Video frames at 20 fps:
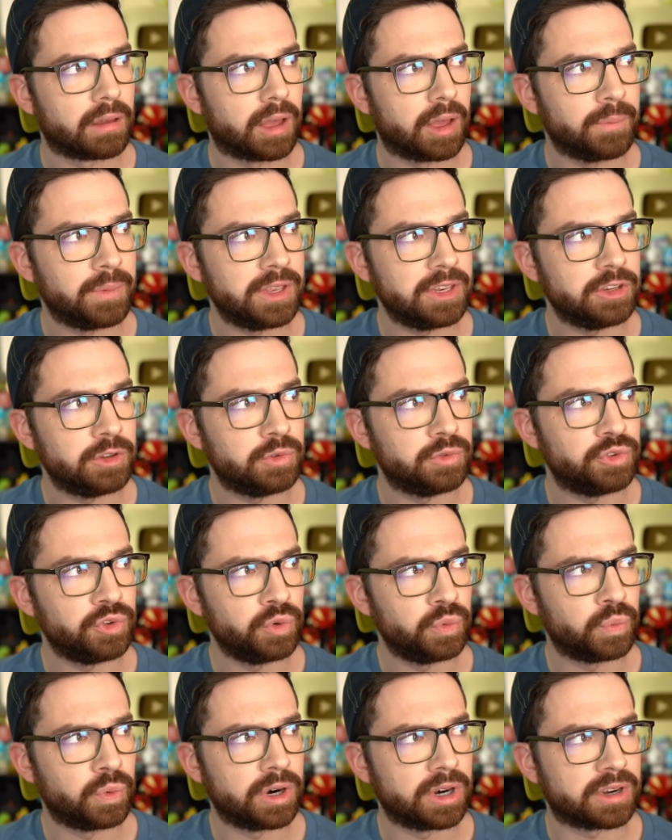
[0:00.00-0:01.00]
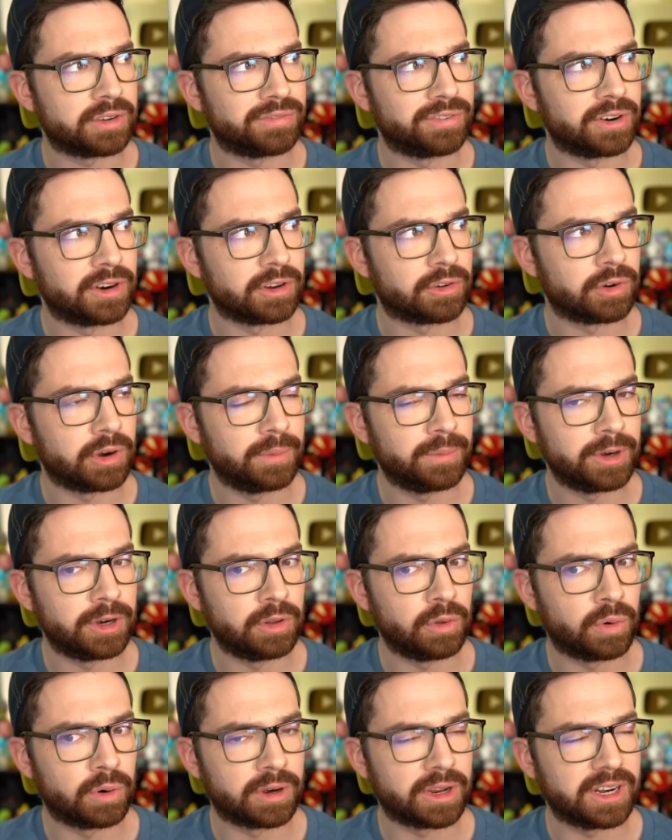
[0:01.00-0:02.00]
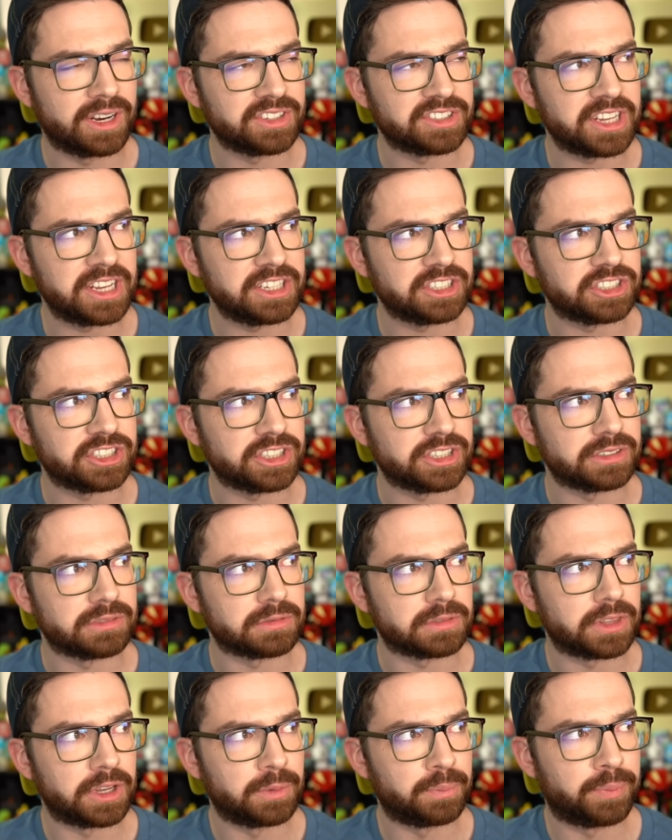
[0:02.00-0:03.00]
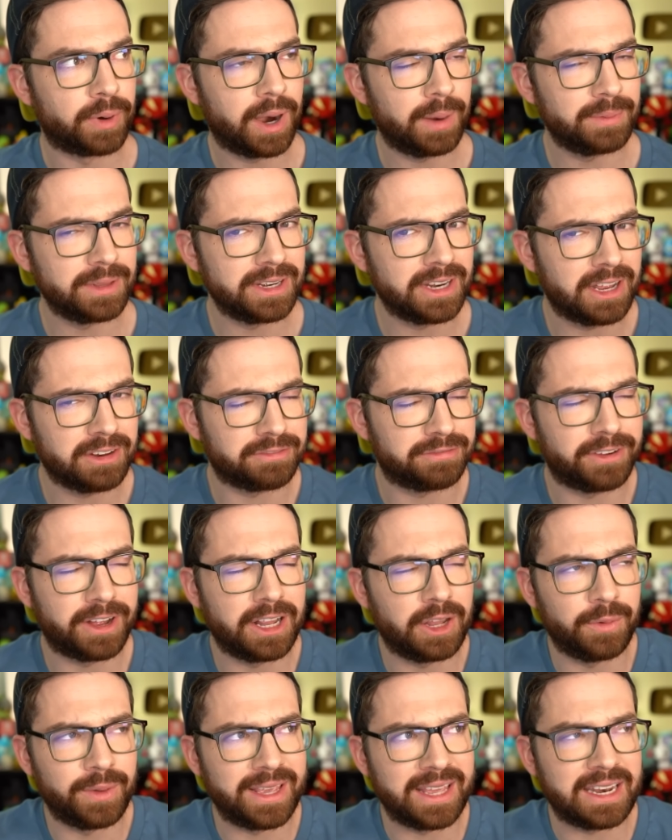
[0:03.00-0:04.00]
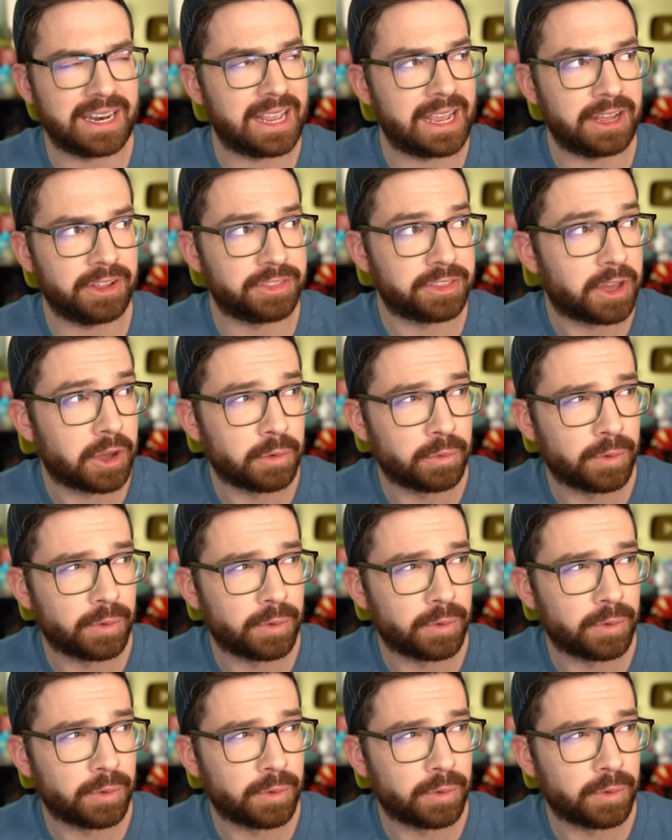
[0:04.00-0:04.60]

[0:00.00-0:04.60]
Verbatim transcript: I mean, you do work for a criminal organization. They're probably not following any health code